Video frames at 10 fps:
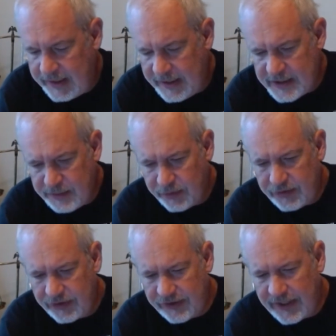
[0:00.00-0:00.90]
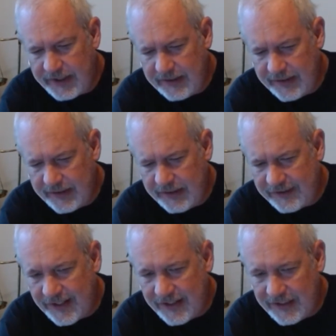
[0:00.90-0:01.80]
and he's supposed to sign it, like
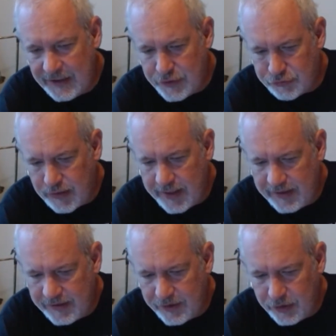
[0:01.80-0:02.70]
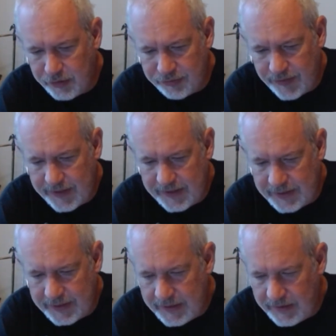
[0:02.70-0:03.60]
he's signing his rights to go
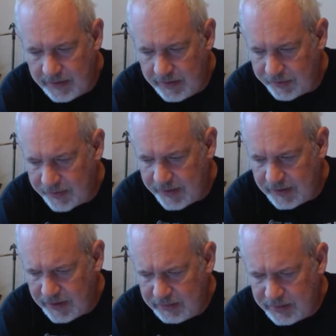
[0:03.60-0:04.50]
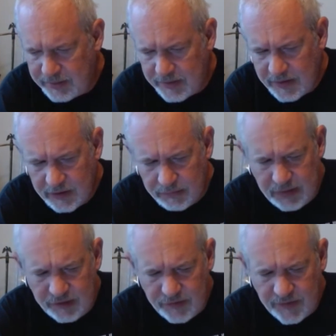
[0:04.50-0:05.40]
fight in the Fight Club,
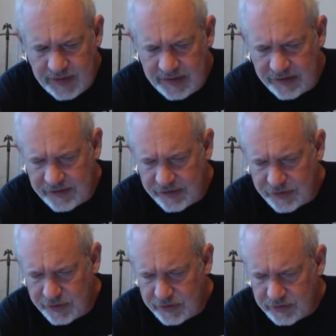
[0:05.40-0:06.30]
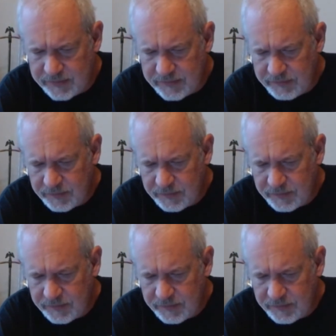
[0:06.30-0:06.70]
but he's fighting his sister,